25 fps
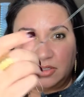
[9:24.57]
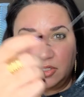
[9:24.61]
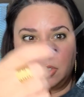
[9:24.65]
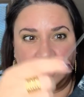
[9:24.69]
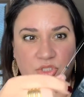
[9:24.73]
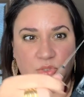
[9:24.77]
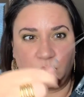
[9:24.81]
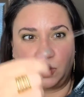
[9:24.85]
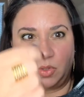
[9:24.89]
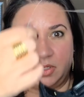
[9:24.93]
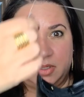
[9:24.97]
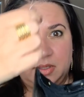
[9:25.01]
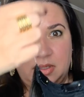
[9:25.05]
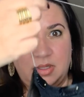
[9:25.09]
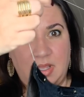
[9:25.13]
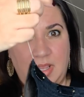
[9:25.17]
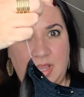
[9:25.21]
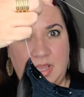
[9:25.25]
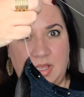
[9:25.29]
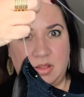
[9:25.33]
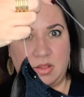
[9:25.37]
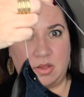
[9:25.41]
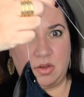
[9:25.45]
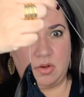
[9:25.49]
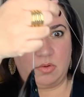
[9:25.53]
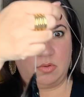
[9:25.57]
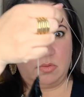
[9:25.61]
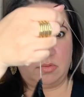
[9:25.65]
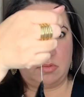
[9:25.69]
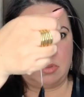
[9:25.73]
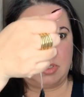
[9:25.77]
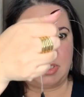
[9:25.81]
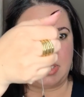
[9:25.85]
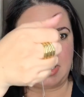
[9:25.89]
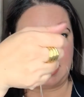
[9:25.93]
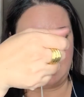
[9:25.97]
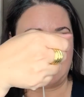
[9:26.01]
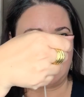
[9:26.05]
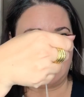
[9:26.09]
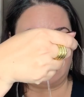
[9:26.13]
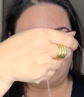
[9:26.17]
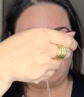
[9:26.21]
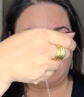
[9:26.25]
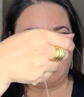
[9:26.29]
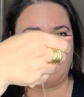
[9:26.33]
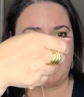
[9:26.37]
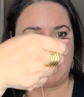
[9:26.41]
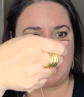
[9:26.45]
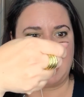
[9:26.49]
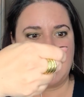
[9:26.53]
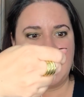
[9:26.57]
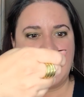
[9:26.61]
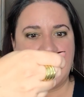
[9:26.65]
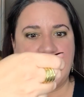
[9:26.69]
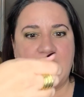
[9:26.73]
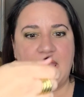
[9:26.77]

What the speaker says: to shorten the halo size a little bit.